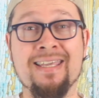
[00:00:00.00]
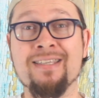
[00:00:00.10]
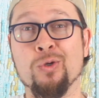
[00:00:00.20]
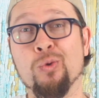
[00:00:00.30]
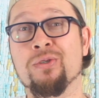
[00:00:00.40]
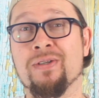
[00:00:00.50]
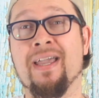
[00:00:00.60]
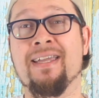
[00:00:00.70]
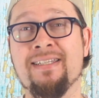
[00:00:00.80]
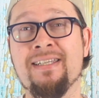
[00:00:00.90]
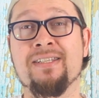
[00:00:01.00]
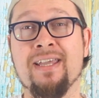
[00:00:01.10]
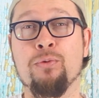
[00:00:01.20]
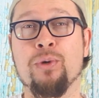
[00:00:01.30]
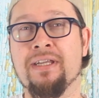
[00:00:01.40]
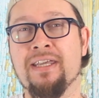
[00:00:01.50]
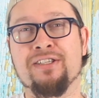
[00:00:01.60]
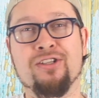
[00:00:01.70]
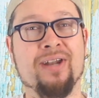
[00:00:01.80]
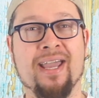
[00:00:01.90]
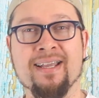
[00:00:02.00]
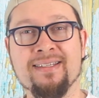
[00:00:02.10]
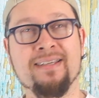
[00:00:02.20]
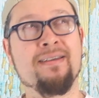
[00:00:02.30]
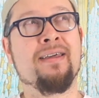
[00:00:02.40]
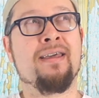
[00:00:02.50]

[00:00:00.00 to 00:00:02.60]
is also a DJ when he's not acting.